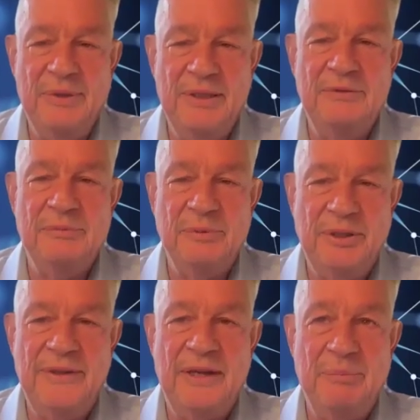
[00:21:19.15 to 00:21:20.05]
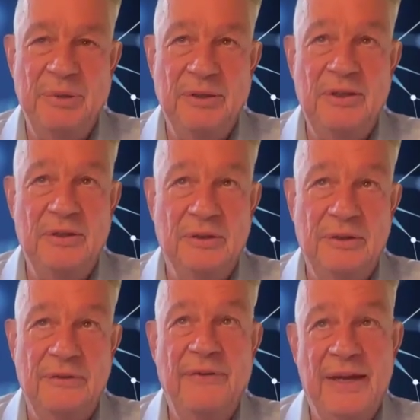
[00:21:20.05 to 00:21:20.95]
It's really that ability to
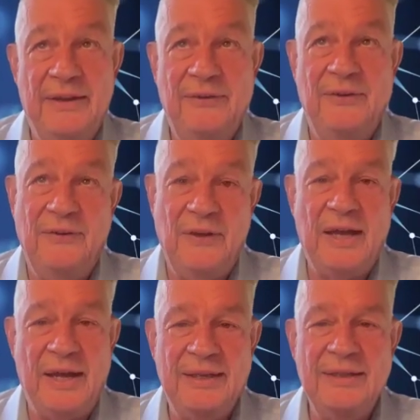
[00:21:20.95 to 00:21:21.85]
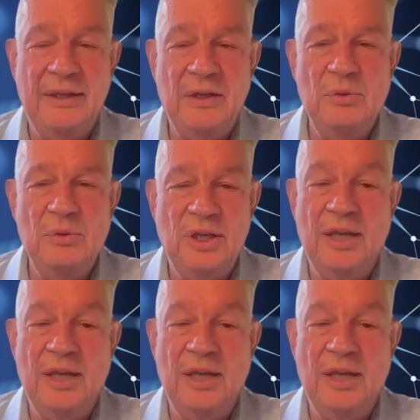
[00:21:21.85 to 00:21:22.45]
learn fast and say, I can take coaching.